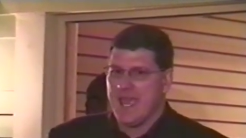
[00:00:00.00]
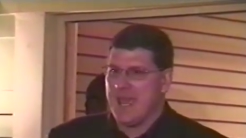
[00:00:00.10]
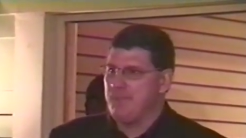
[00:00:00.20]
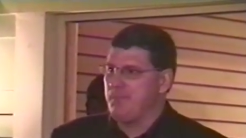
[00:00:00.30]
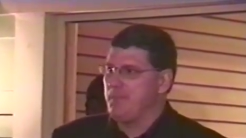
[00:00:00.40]

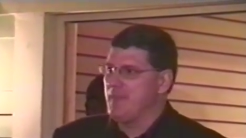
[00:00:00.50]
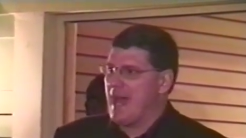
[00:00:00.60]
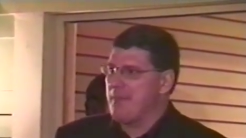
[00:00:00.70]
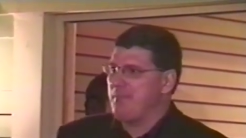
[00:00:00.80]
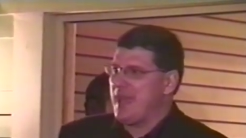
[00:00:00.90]
and
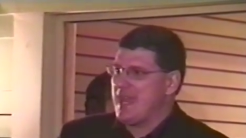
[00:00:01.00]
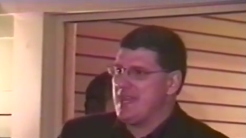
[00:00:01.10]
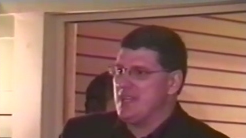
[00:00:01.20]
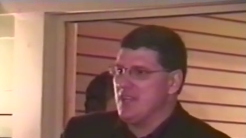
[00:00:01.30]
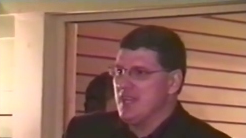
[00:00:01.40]
not
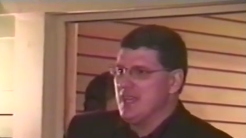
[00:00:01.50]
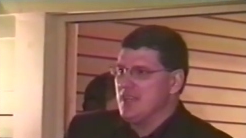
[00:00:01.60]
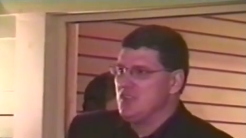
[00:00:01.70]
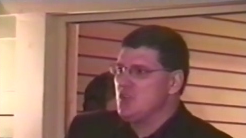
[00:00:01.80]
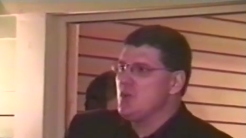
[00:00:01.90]
paying
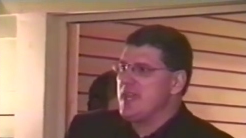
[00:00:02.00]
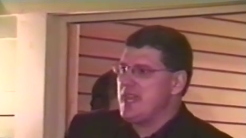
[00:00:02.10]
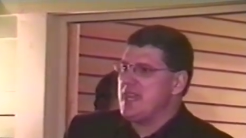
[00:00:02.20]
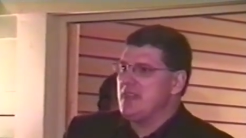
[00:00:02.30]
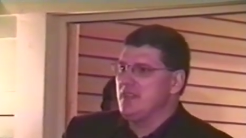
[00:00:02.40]
due
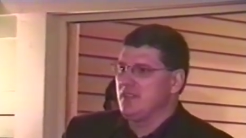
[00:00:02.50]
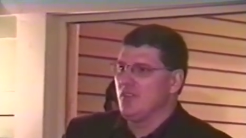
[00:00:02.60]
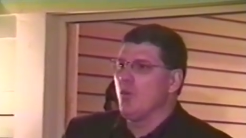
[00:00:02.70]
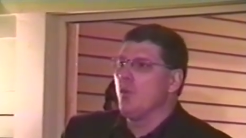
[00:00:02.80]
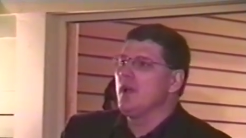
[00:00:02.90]
heed
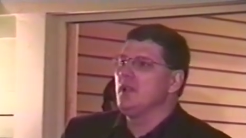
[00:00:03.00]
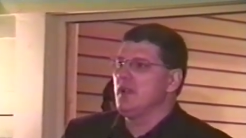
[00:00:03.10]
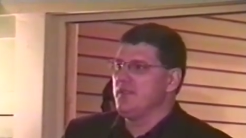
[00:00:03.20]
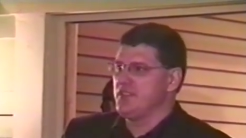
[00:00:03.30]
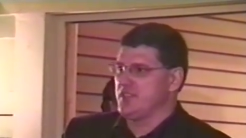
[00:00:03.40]
to the
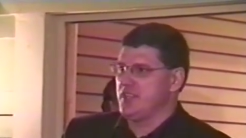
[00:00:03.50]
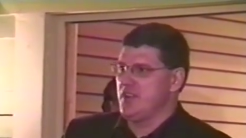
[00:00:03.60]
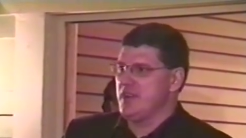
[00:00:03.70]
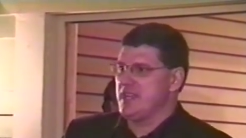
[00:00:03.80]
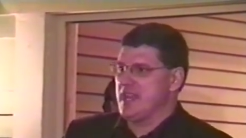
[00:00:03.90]
will of the
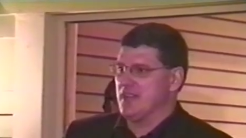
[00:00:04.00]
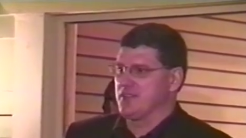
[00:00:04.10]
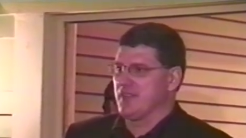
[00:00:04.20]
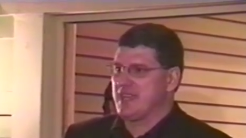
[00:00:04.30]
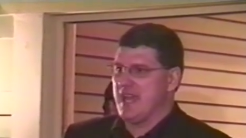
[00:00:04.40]
Security
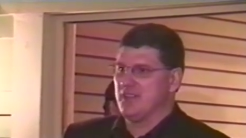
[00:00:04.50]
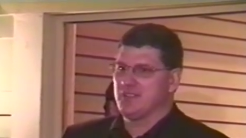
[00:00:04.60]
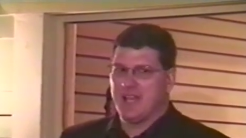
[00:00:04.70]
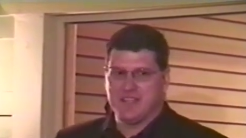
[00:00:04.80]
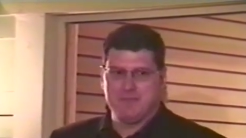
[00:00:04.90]
Council. The
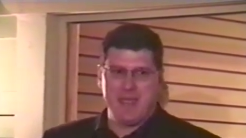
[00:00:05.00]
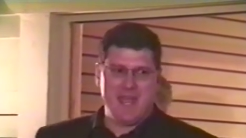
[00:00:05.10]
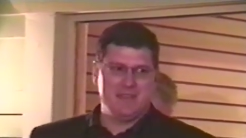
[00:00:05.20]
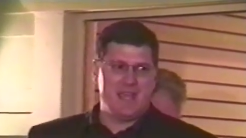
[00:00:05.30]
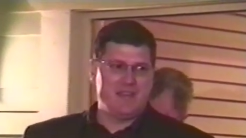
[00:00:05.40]
Council has
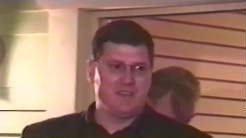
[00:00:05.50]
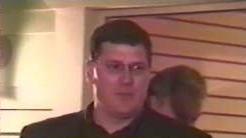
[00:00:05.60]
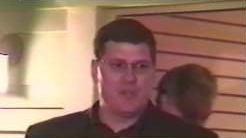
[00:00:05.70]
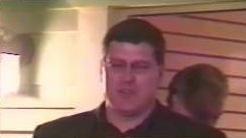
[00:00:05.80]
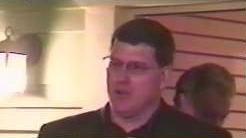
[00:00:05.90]
mandated the
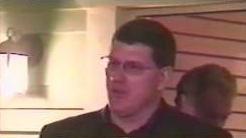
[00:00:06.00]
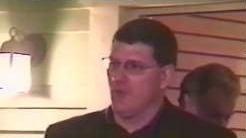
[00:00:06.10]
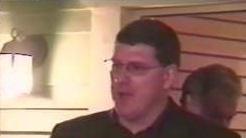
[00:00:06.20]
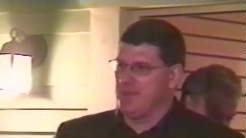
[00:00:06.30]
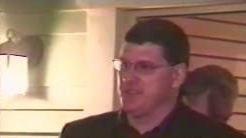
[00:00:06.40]
return of
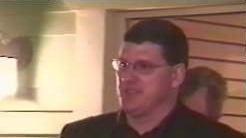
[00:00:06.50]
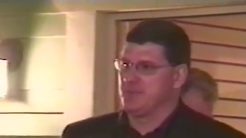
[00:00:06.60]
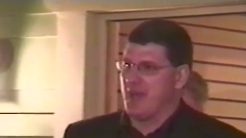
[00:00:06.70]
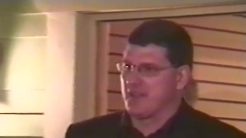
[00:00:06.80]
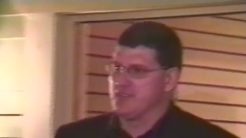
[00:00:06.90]
weapons
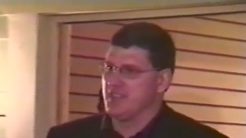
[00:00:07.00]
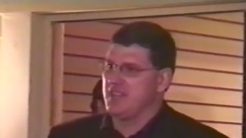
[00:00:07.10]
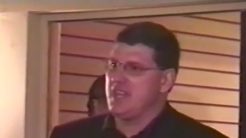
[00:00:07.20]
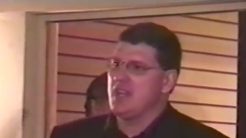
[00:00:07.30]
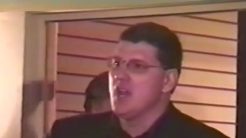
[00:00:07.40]
inspectors.
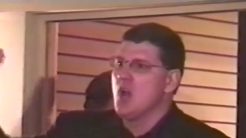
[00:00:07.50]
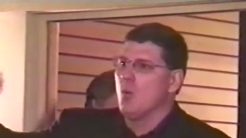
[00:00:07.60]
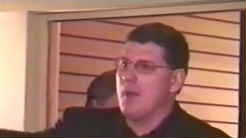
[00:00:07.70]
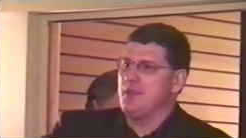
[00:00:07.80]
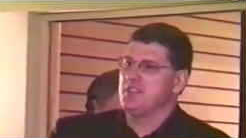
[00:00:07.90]
Indeed,
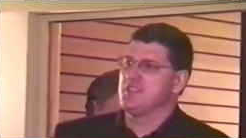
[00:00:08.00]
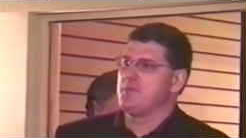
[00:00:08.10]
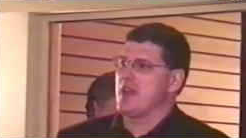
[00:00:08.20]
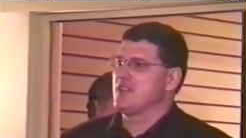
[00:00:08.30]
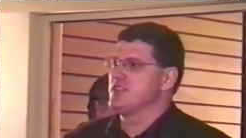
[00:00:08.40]
weapons
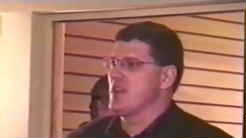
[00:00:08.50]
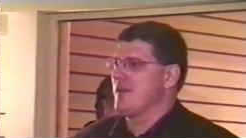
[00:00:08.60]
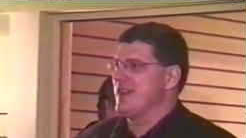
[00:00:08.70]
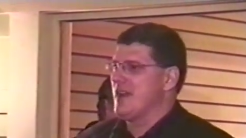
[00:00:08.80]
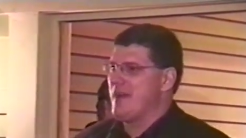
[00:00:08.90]
inspectors
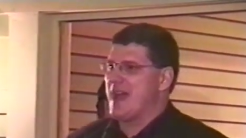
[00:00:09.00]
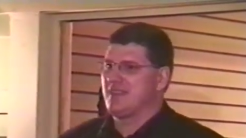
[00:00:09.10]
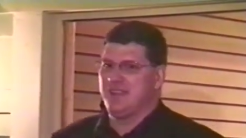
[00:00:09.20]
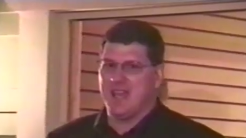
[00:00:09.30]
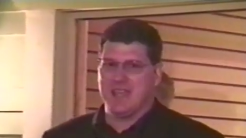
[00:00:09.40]
are in Iraq
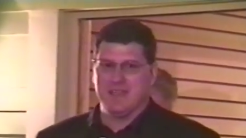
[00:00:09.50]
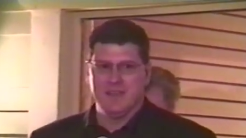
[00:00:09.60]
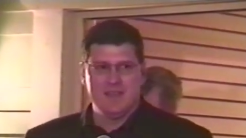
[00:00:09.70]
today.